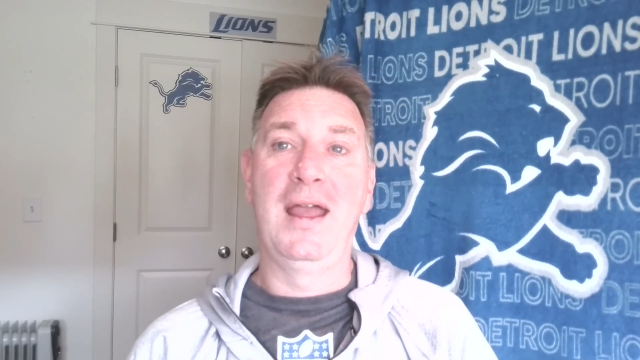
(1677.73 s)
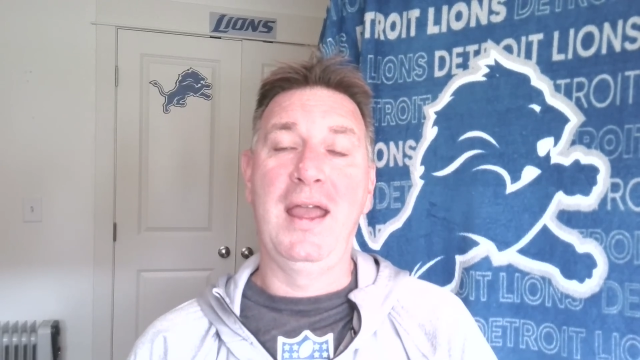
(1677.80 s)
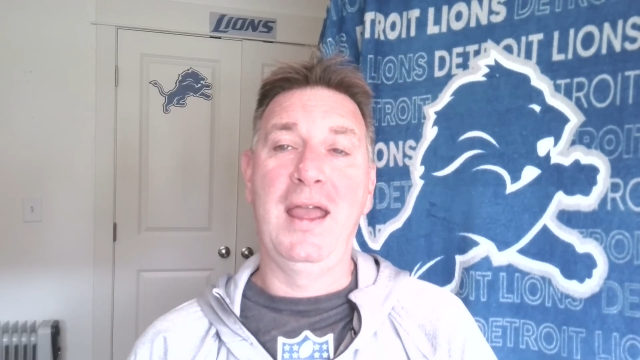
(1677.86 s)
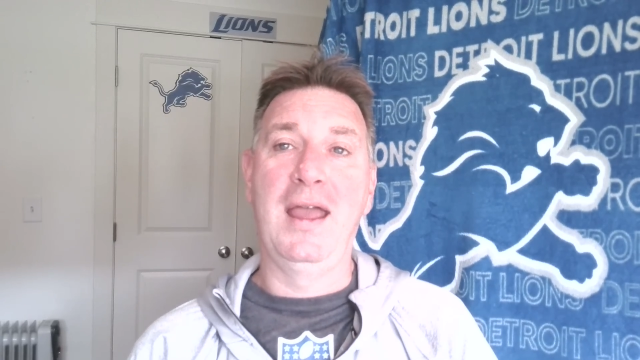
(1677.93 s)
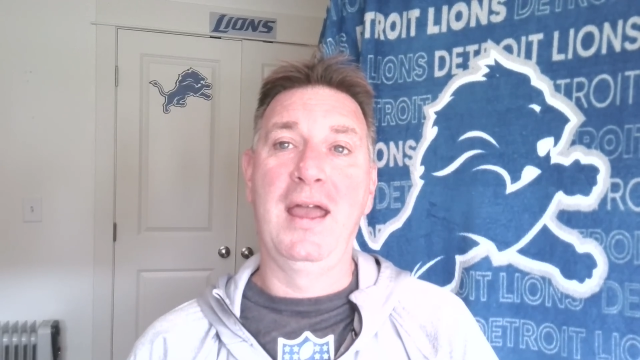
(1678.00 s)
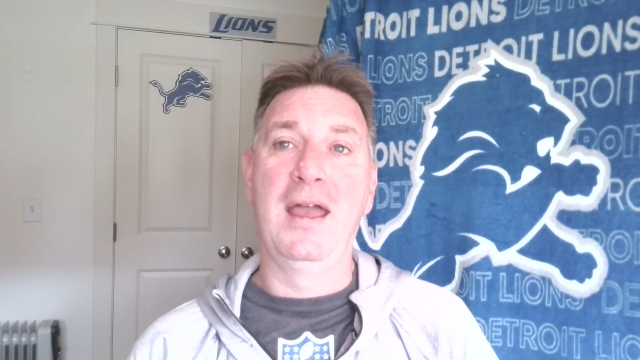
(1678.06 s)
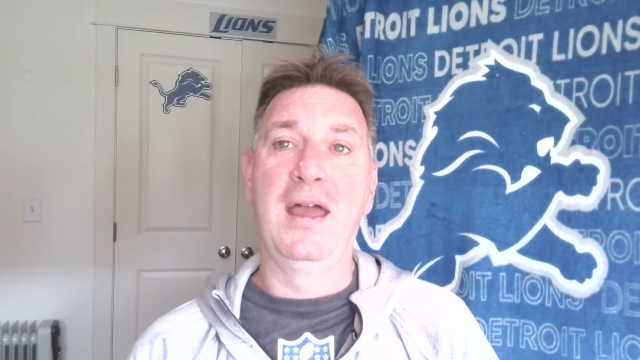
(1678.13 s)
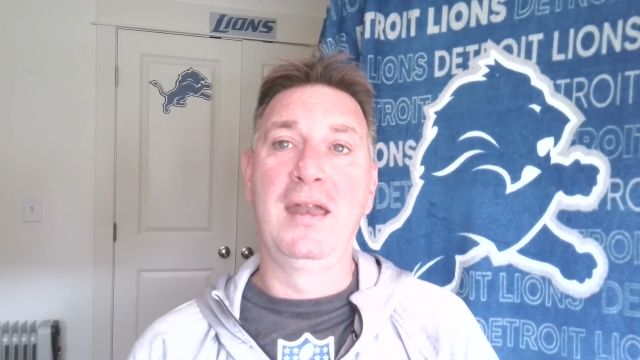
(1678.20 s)

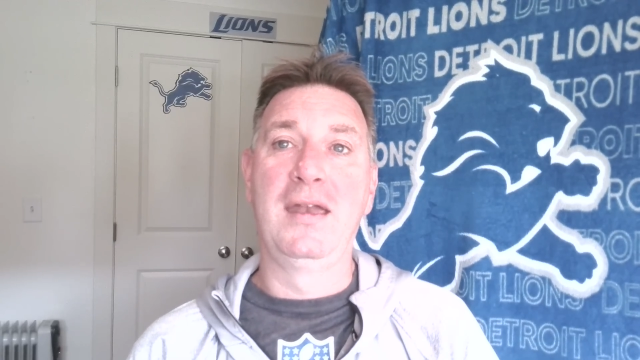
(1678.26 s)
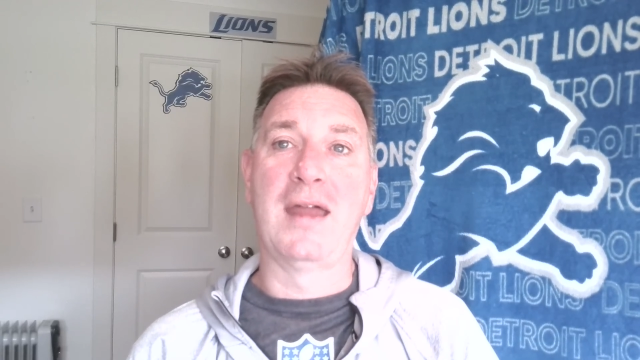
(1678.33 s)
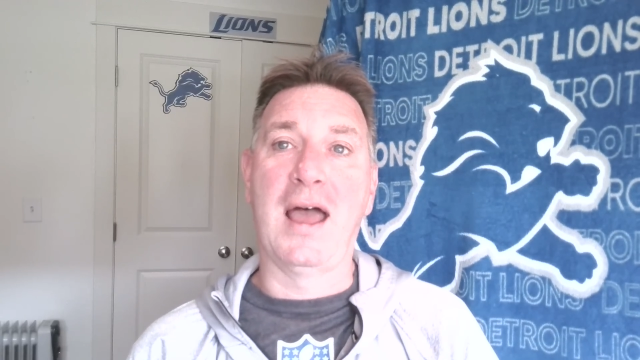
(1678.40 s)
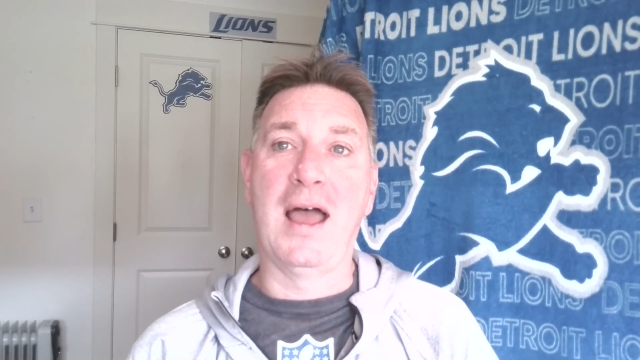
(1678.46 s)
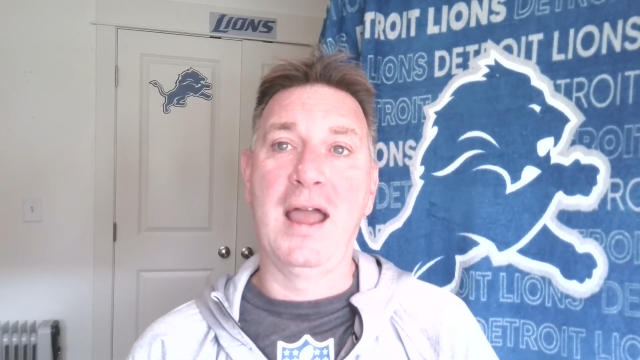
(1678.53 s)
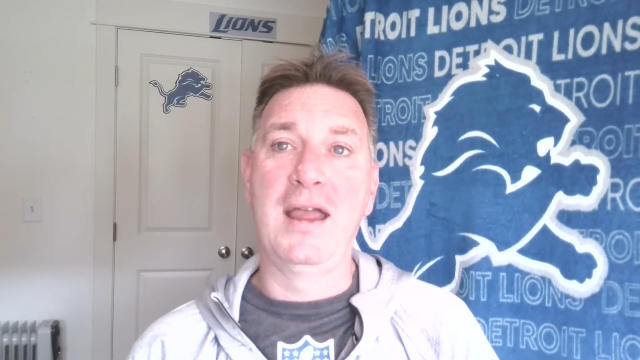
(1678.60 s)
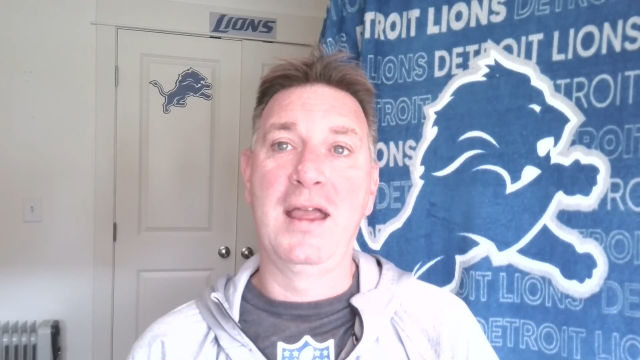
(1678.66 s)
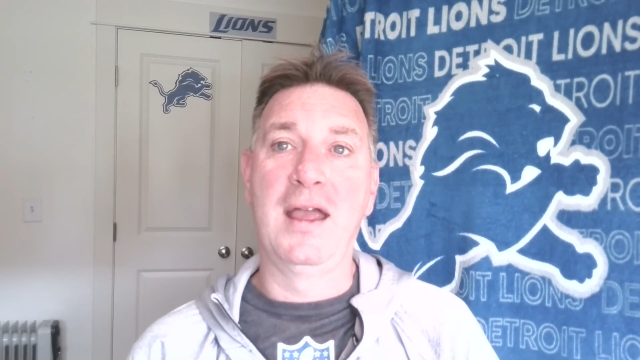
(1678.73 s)
And
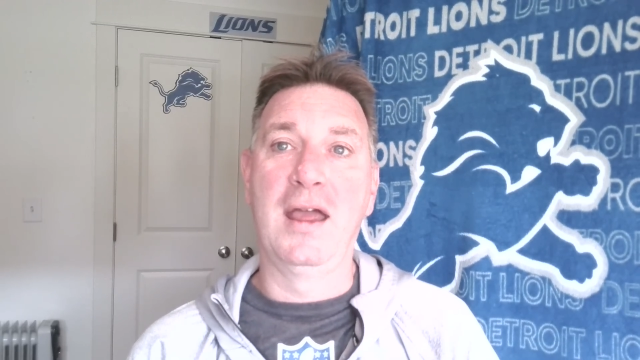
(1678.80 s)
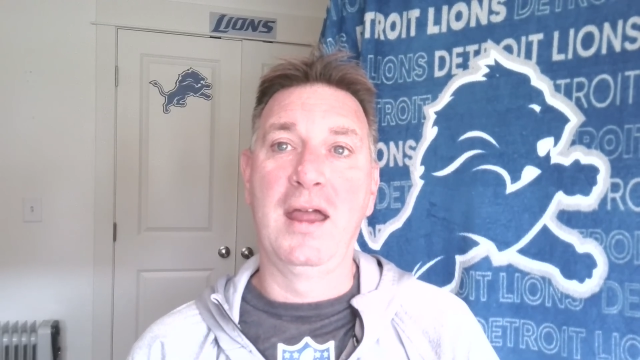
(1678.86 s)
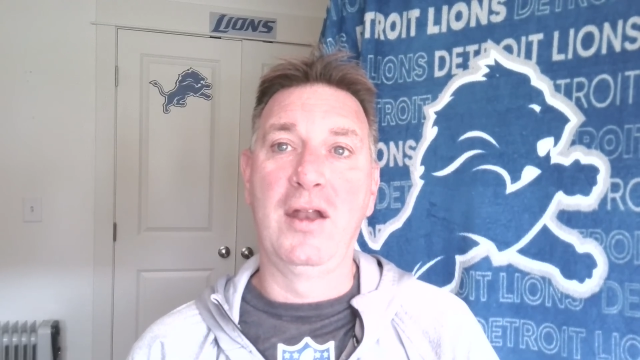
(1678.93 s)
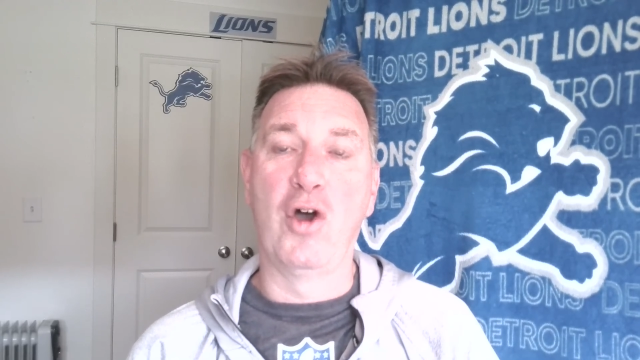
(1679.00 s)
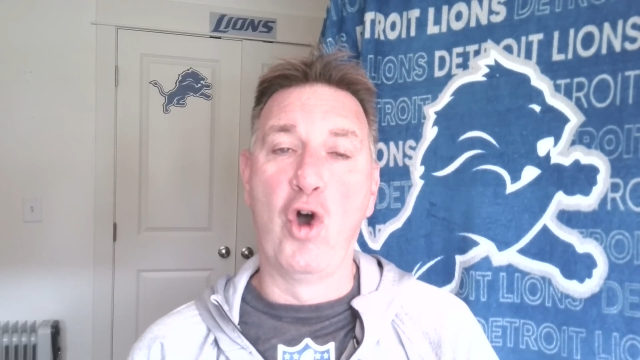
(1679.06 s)
I had